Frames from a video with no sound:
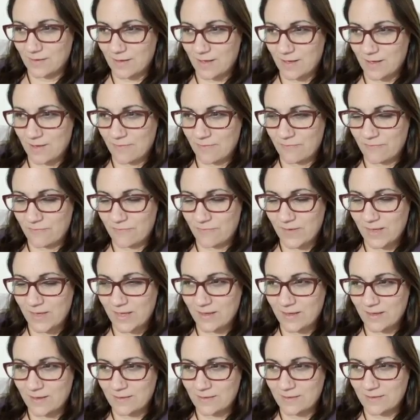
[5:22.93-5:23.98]
I
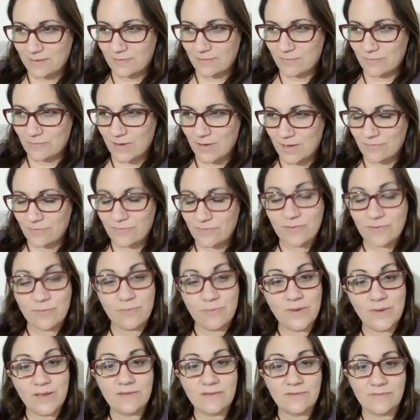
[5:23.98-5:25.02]
think one of the
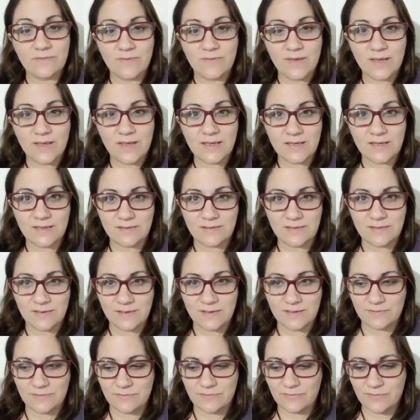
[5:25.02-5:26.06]
biggest thing is
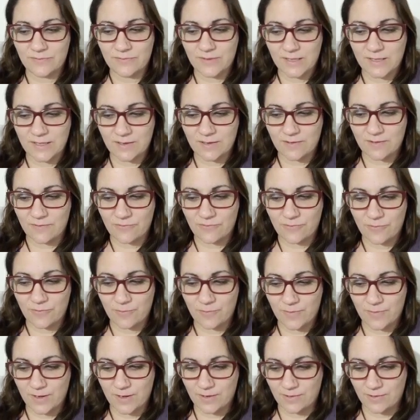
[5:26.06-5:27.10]
the feeling of
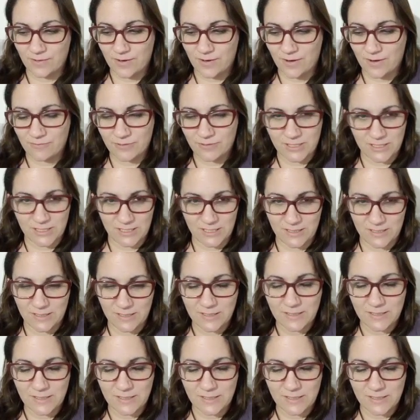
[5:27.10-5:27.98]
familiarity.